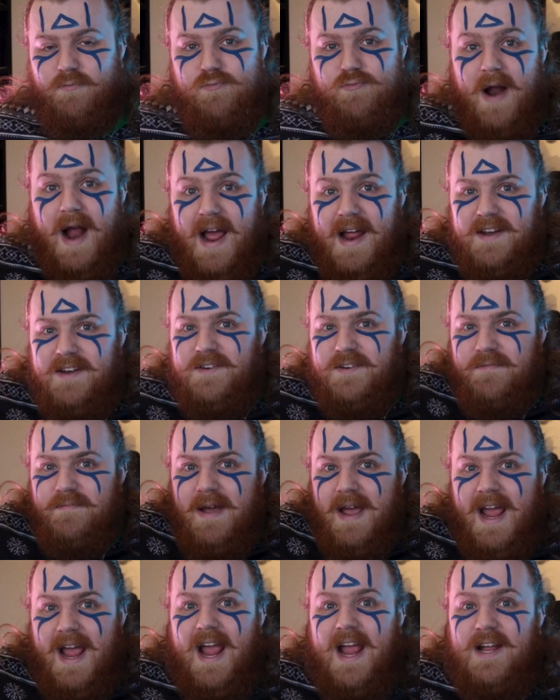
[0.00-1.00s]

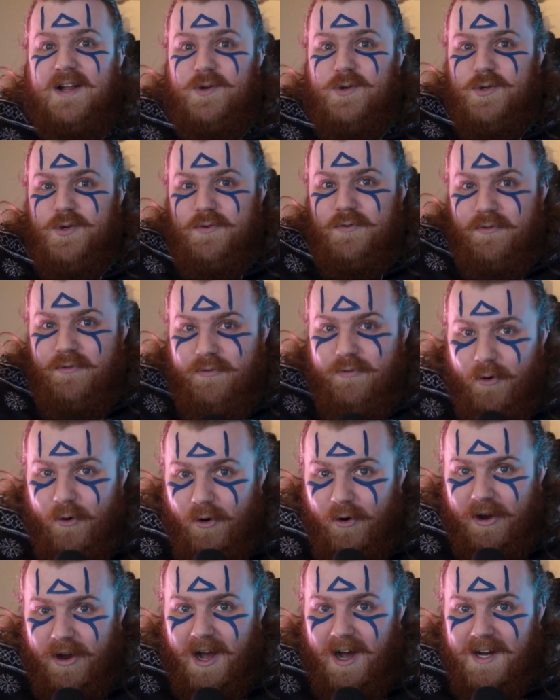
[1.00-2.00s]
random Asian
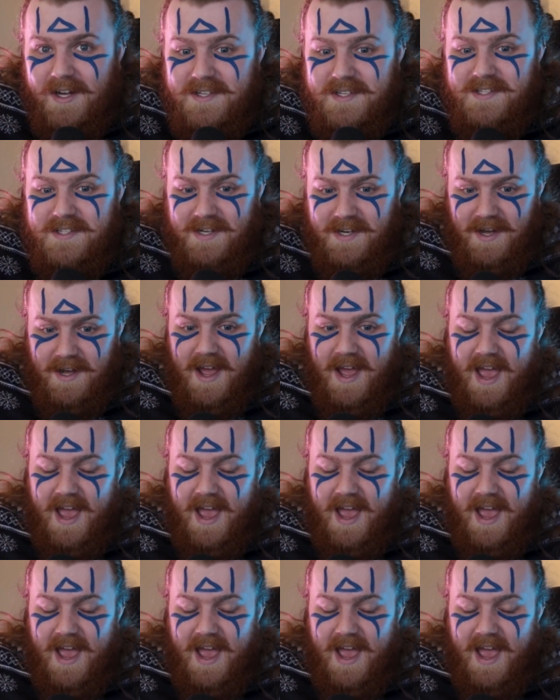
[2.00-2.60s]
forecaster,